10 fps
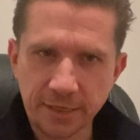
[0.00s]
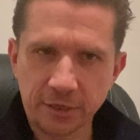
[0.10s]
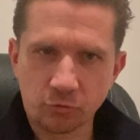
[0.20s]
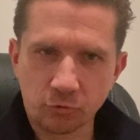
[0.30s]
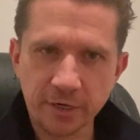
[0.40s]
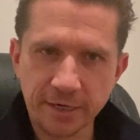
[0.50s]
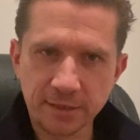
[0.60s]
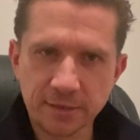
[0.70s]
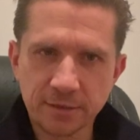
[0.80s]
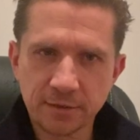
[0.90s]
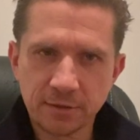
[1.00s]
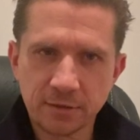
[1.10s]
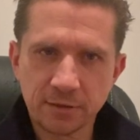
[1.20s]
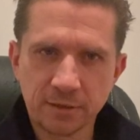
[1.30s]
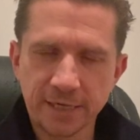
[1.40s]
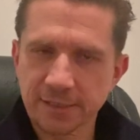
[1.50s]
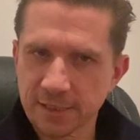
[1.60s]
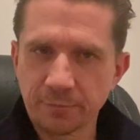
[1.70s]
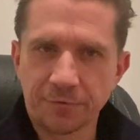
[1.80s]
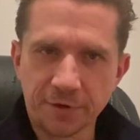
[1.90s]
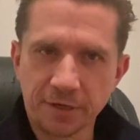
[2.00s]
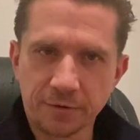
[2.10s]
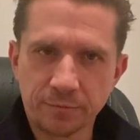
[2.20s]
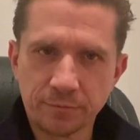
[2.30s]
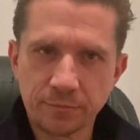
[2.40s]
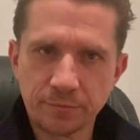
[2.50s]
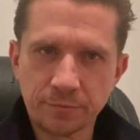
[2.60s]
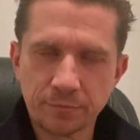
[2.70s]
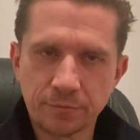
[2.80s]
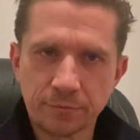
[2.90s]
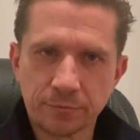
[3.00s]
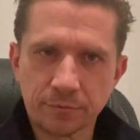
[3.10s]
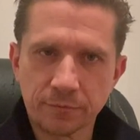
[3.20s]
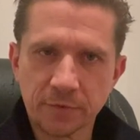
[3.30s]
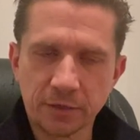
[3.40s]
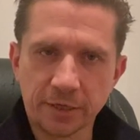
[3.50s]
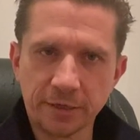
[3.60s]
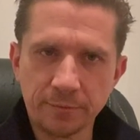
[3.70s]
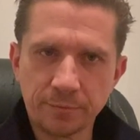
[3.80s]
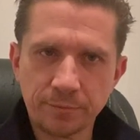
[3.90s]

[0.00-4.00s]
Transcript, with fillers: that grit, that something. Okay?